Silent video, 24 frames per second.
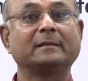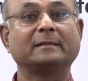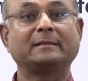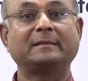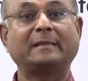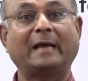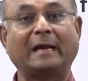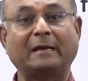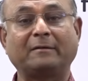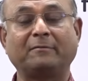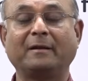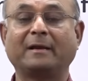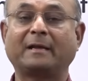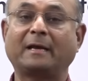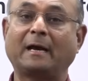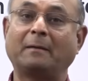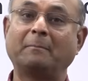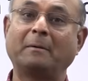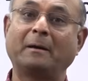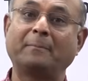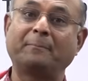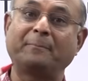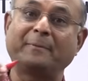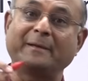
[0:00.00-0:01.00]
that will come
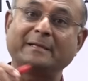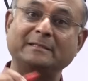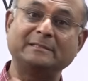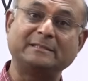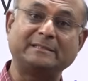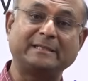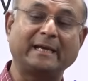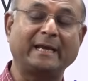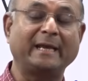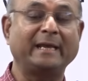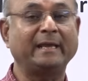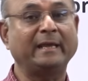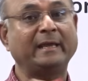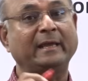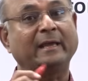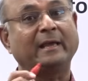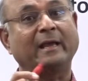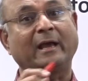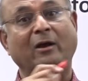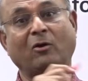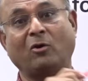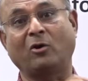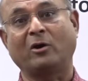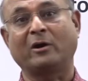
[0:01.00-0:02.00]
up in
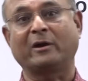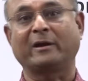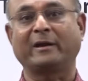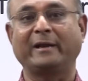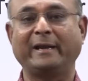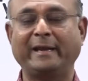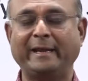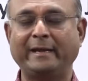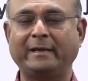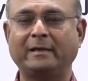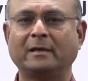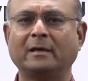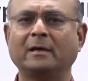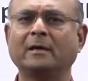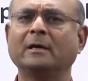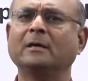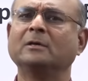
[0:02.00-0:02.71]
JEE or NEET.